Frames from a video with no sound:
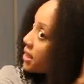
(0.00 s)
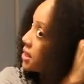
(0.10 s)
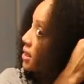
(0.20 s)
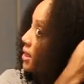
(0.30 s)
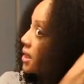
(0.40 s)

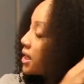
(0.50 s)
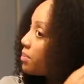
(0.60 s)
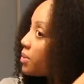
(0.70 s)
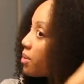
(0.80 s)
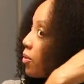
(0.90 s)
to
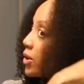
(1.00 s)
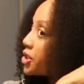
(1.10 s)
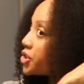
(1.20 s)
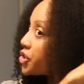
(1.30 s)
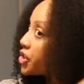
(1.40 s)
keep the
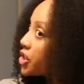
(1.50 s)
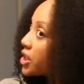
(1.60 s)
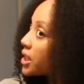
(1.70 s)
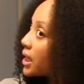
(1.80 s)
moisture